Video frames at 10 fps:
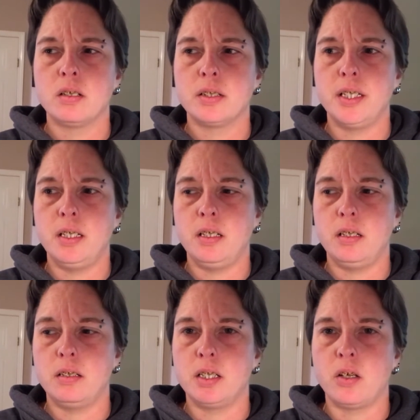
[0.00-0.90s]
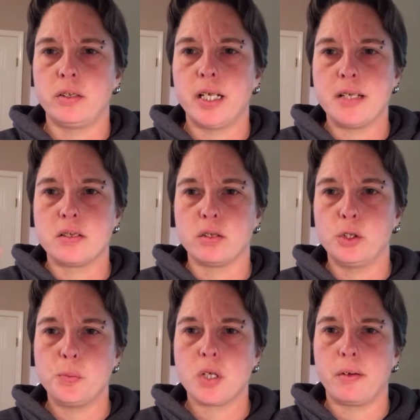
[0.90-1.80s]
yarn that has the
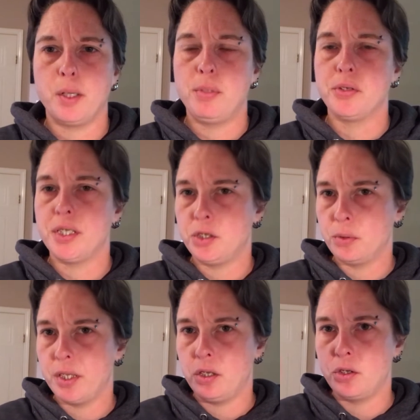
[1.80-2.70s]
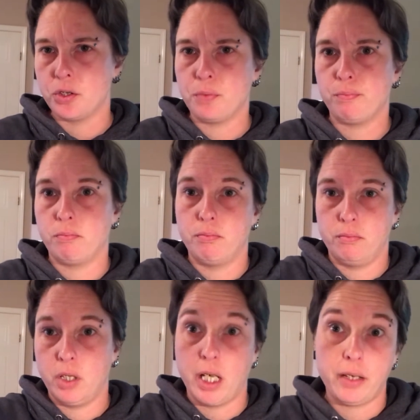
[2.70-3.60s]
loops already built into it, and you just
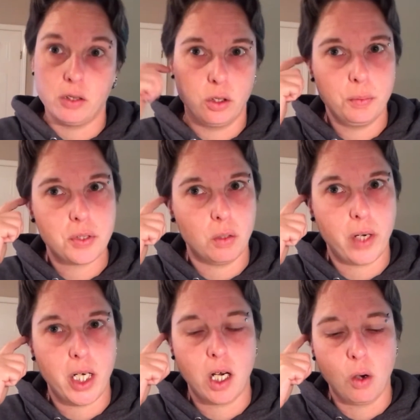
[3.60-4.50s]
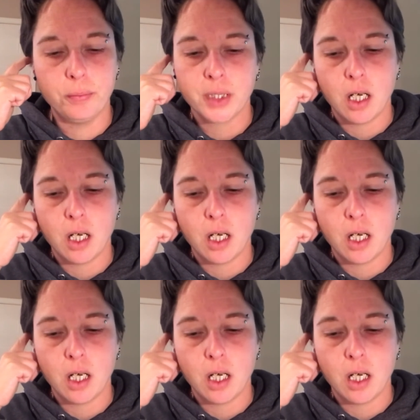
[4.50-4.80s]
connect the loops and away you go.